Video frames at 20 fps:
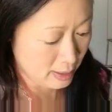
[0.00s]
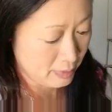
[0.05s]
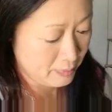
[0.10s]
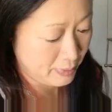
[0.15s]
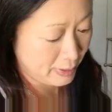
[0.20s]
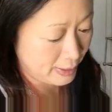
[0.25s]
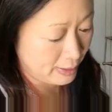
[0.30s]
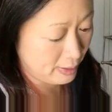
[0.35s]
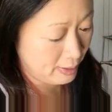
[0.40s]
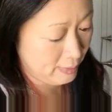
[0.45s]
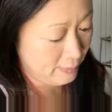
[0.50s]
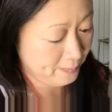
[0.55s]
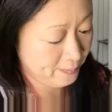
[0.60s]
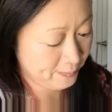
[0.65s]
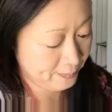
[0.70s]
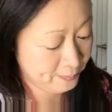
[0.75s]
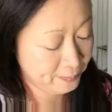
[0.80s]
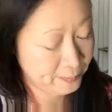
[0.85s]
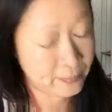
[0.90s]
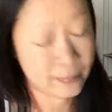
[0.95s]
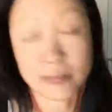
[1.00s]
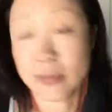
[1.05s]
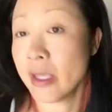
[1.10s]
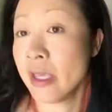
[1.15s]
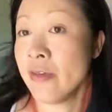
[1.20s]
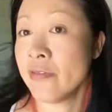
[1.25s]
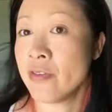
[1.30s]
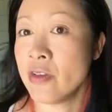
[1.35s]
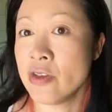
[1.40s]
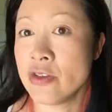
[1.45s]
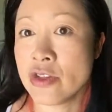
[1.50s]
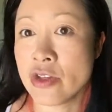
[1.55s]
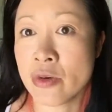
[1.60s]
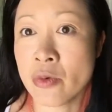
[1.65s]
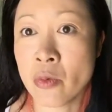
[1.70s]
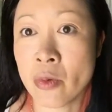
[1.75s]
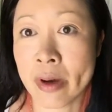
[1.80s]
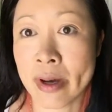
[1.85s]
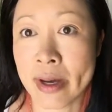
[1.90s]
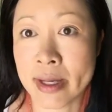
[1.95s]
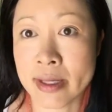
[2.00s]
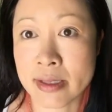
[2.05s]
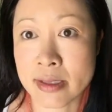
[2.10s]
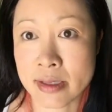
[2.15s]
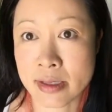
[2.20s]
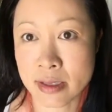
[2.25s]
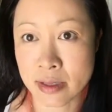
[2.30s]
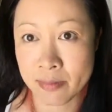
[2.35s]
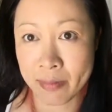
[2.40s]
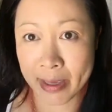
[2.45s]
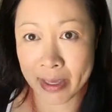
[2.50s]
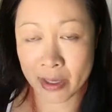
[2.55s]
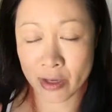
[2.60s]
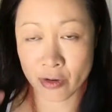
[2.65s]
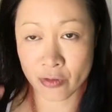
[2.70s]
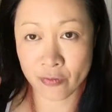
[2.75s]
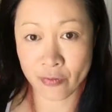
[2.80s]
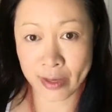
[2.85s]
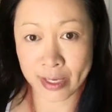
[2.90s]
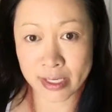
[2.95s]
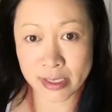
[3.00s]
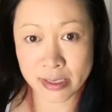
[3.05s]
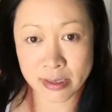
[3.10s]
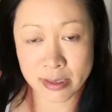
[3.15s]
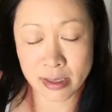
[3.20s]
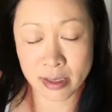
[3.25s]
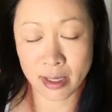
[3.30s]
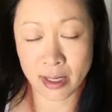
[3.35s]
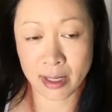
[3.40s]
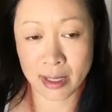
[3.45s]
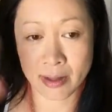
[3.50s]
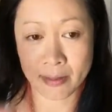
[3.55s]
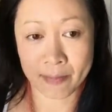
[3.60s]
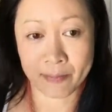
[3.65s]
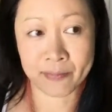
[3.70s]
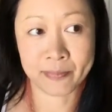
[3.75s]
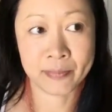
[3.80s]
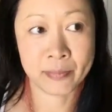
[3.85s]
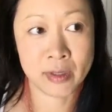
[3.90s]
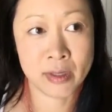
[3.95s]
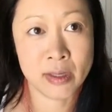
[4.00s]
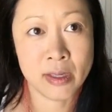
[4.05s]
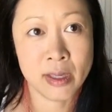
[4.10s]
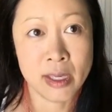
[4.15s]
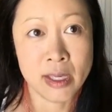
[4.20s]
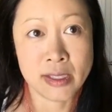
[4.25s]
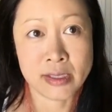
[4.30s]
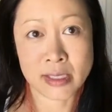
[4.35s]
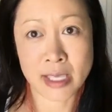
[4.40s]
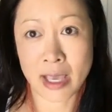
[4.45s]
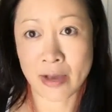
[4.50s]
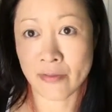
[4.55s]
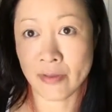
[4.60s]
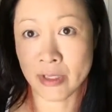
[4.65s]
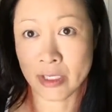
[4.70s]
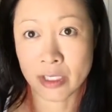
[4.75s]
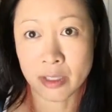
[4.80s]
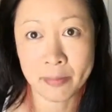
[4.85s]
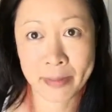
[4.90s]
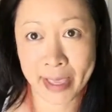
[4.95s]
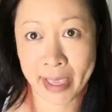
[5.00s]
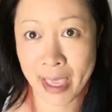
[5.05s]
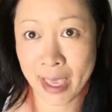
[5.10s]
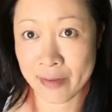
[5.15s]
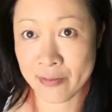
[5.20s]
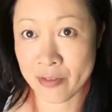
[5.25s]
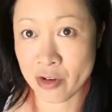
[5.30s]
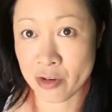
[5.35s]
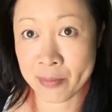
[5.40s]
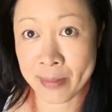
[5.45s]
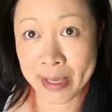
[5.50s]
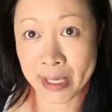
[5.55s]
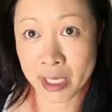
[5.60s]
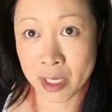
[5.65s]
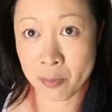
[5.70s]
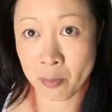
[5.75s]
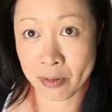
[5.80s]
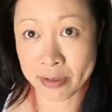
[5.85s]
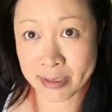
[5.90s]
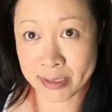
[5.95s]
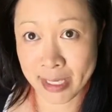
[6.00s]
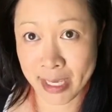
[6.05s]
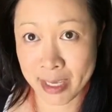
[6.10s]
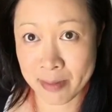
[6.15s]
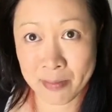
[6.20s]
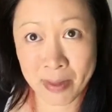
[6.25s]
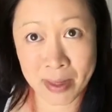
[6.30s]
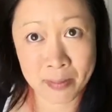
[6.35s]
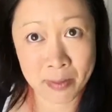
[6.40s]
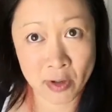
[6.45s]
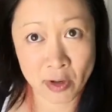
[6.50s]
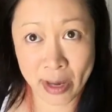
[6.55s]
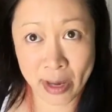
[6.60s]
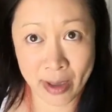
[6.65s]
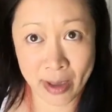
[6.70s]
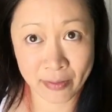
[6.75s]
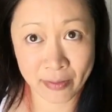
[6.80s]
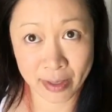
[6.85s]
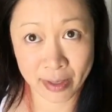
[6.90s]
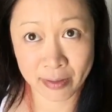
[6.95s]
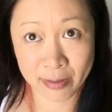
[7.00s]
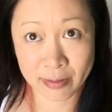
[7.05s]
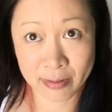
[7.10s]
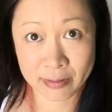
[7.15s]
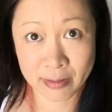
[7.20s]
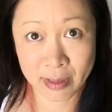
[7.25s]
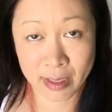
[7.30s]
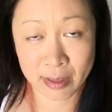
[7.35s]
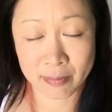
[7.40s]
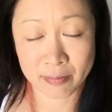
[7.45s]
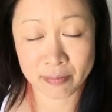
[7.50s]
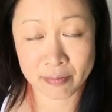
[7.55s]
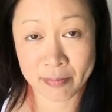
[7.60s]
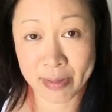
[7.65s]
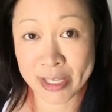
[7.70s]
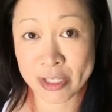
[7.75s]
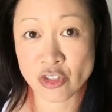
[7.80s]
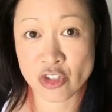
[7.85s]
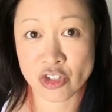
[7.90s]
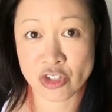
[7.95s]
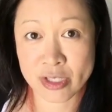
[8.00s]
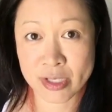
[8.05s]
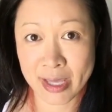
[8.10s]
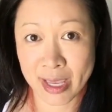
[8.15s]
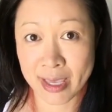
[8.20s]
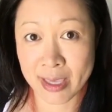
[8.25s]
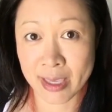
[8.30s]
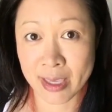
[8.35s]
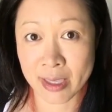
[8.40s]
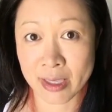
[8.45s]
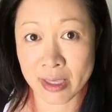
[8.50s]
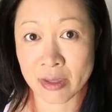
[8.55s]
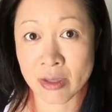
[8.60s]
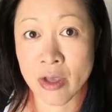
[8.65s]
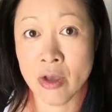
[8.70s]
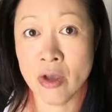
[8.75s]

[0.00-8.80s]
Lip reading: But if you do want to make your face to have a little bit heavier makeup one day, maybe you're having pictures taken,